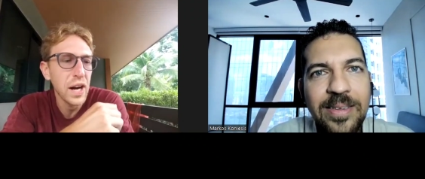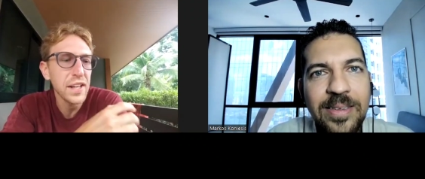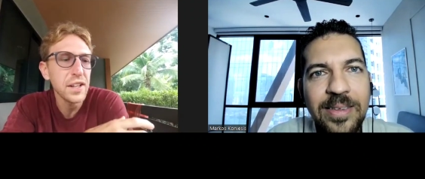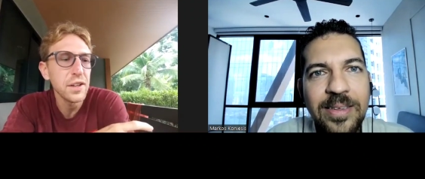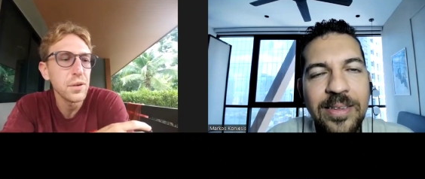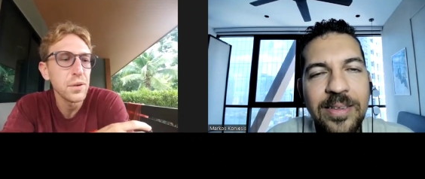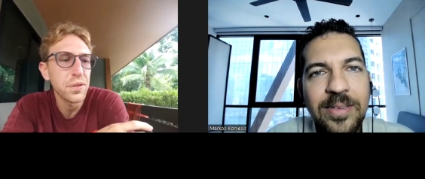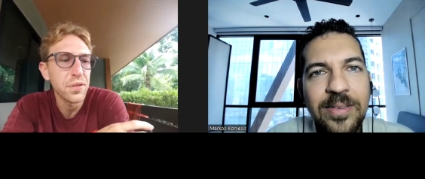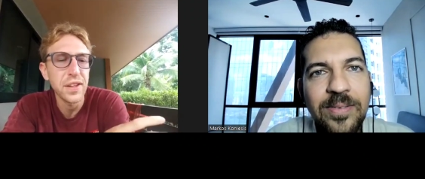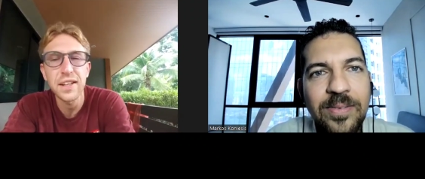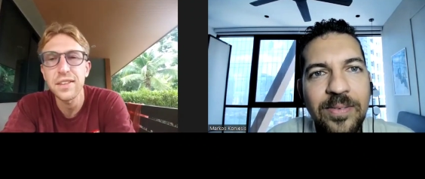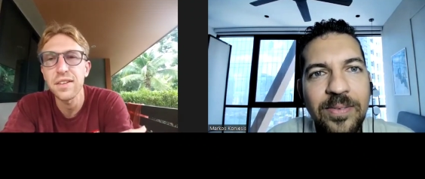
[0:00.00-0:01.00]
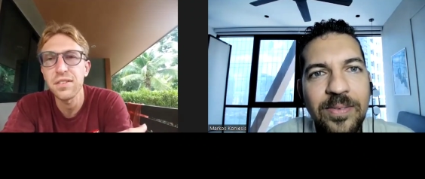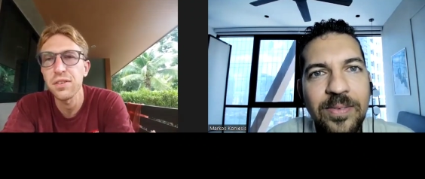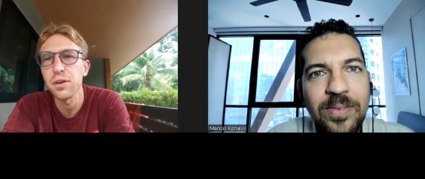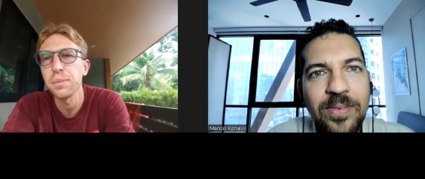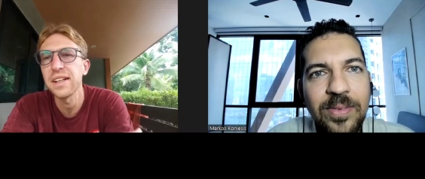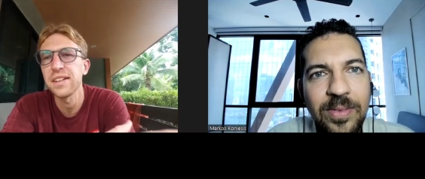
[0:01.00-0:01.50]
Speaker 1: Why do you think that
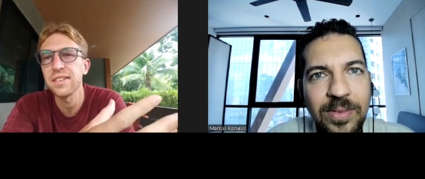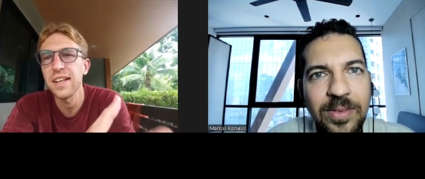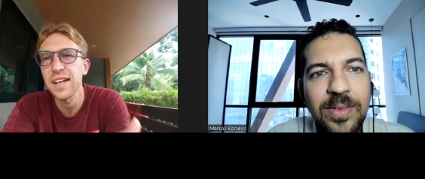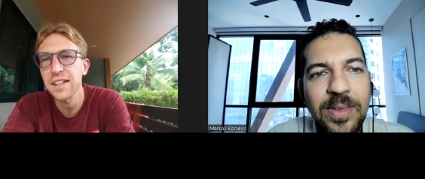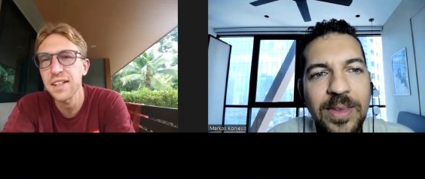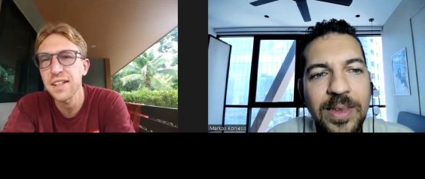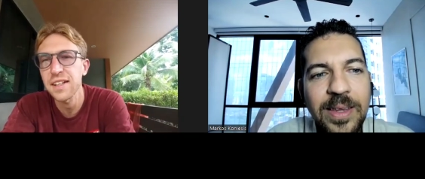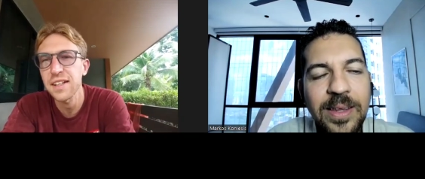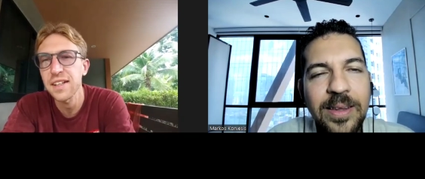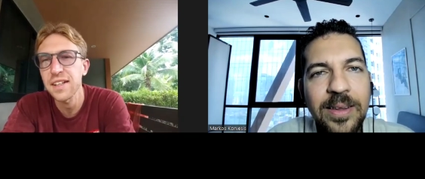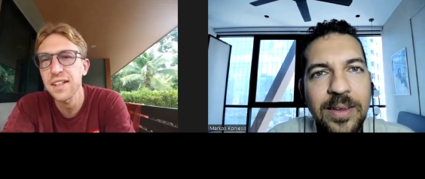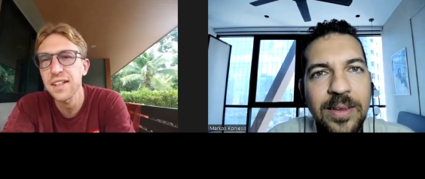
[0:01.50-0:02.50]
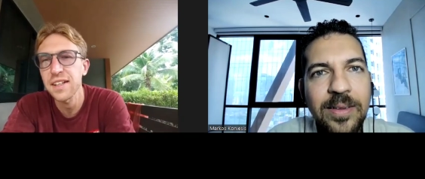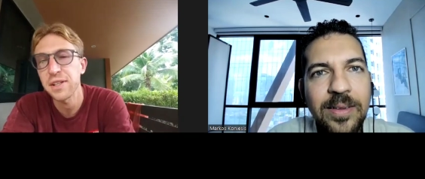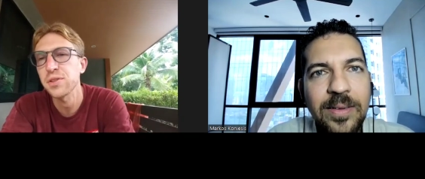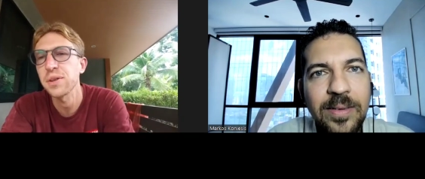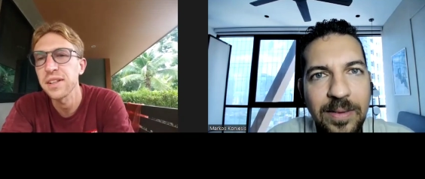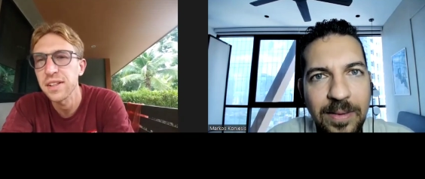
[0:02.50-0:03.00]
so many tech companies,
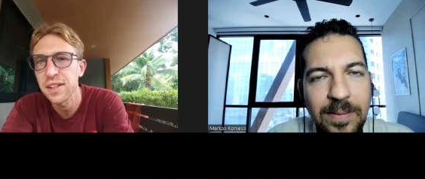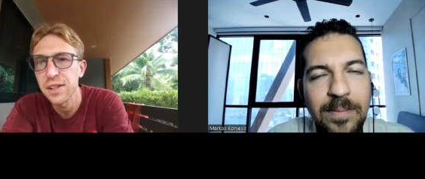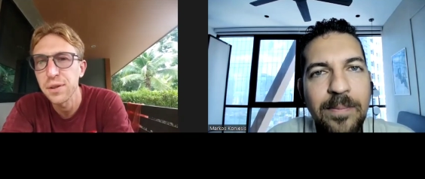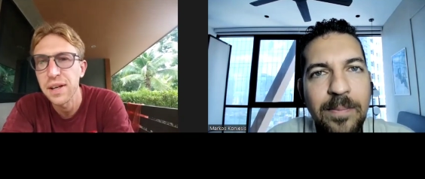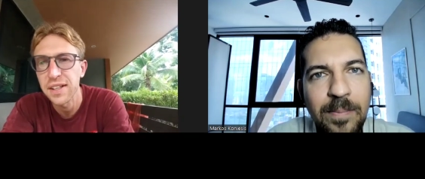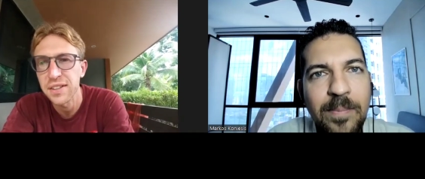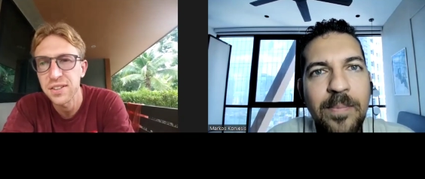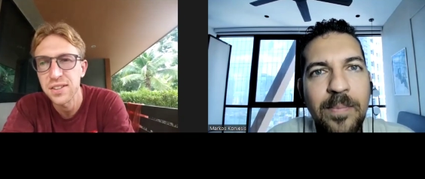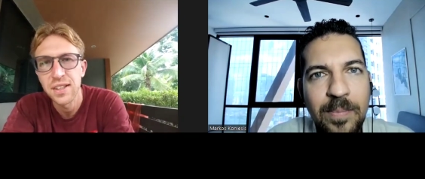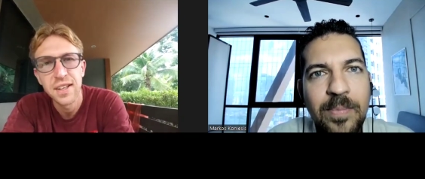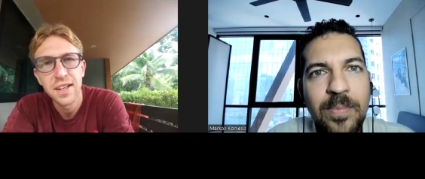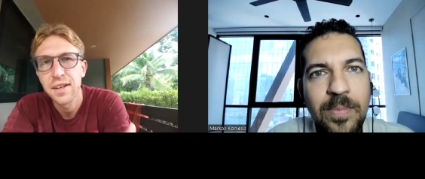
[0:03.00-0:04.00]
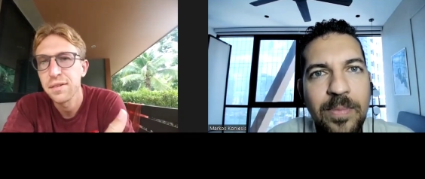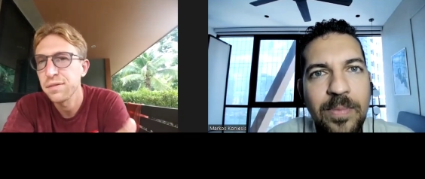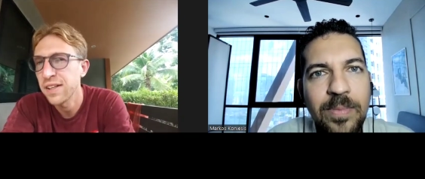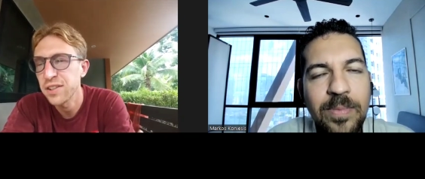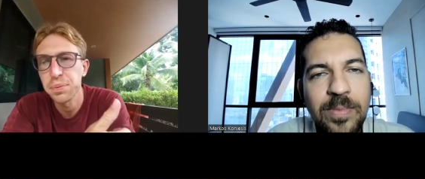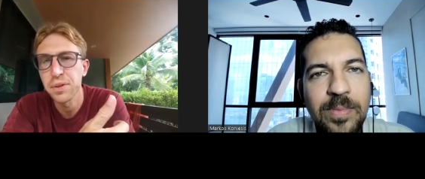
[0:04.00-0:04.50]
especially in the U.S.,
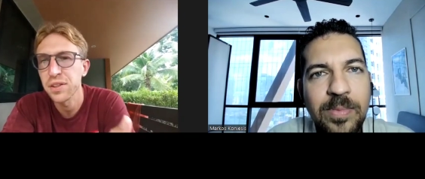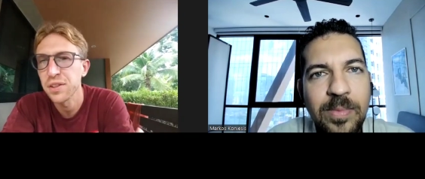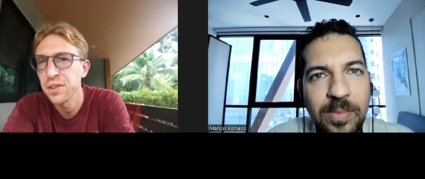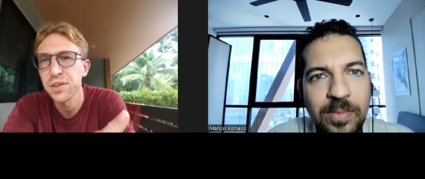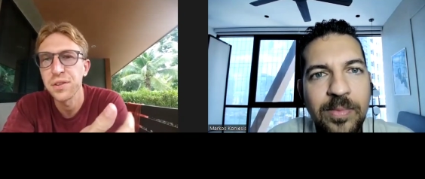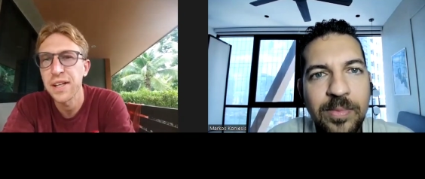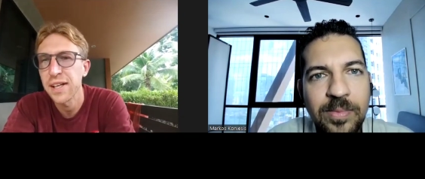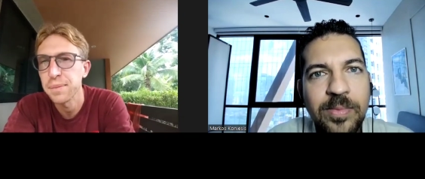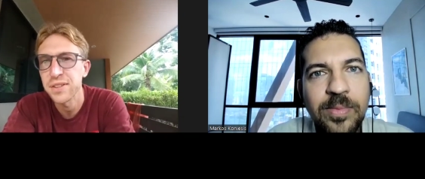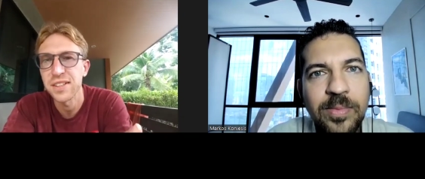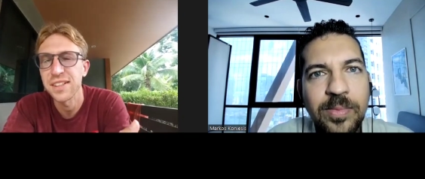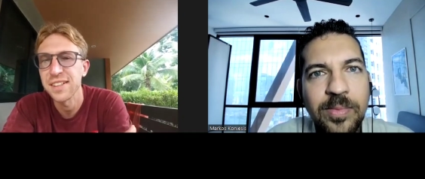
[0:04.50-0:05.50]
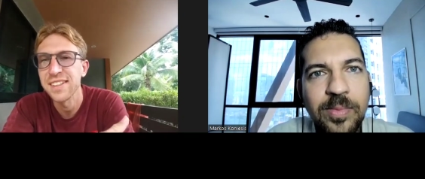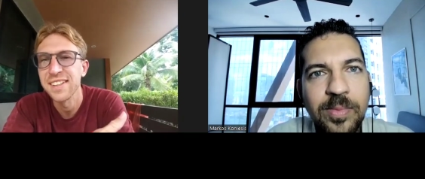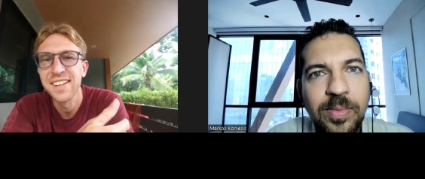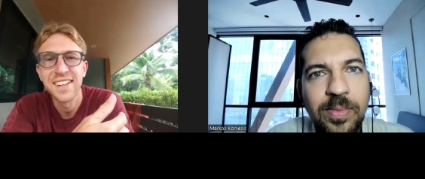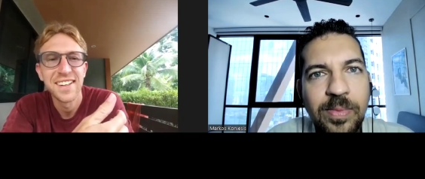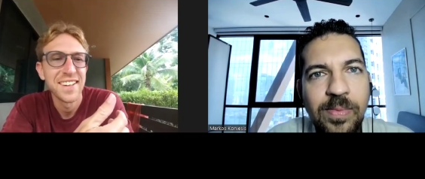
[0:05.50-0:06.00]
Facebook, Google, Amazon,
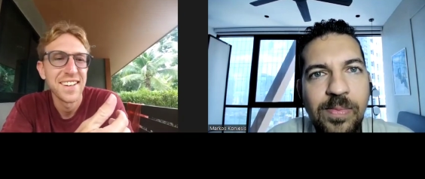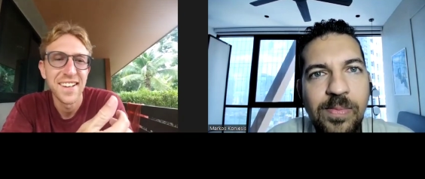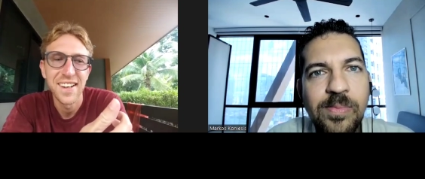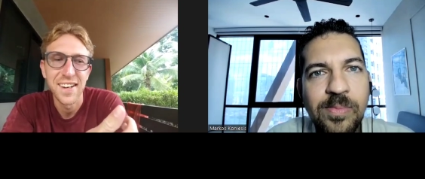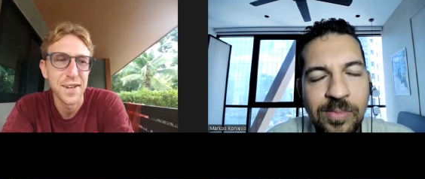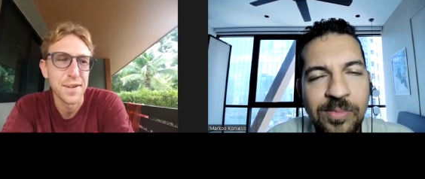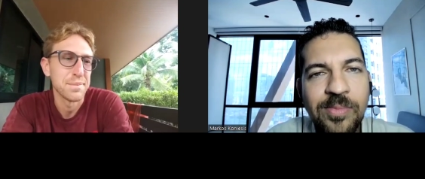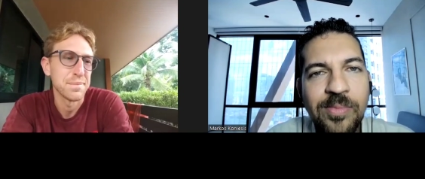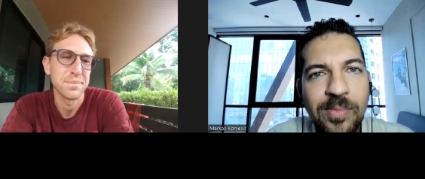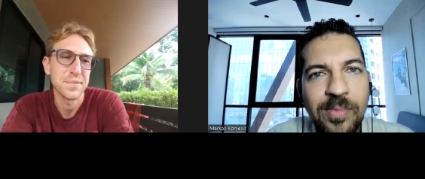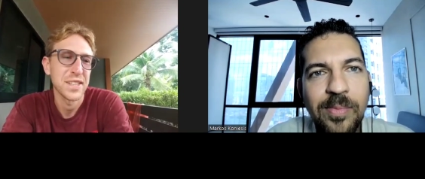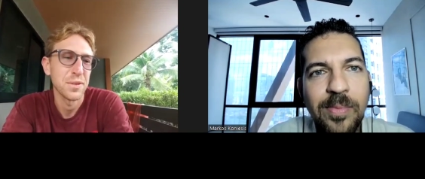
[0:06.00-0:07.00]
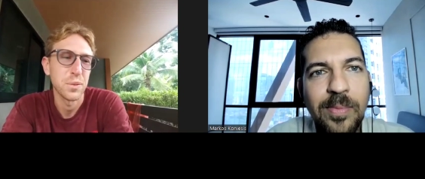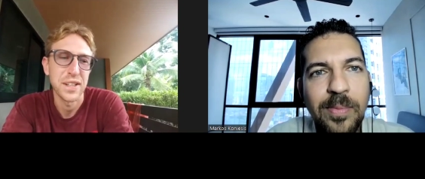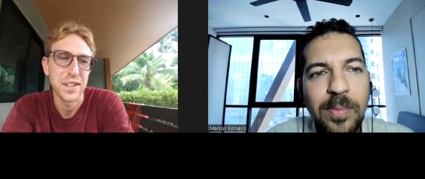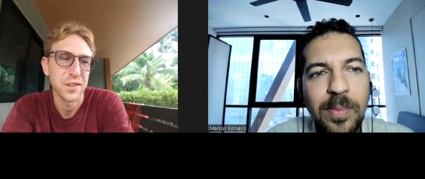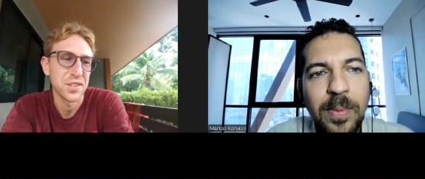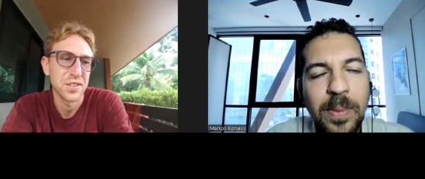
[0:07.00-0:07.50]
um, mm-hmm.
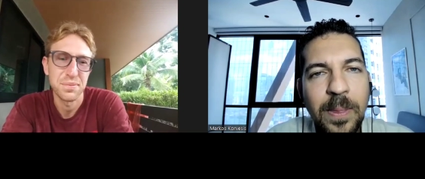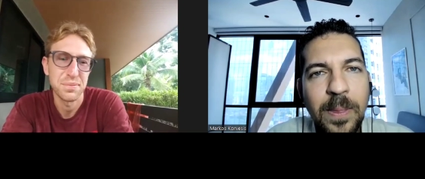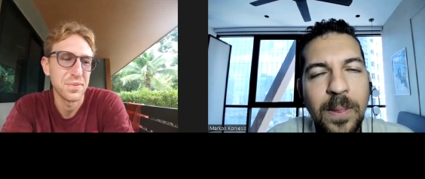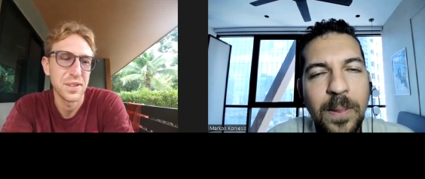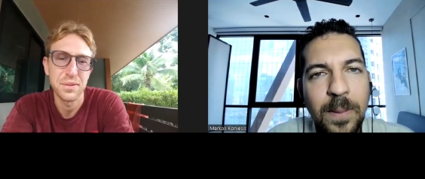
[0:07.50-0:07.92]
what else?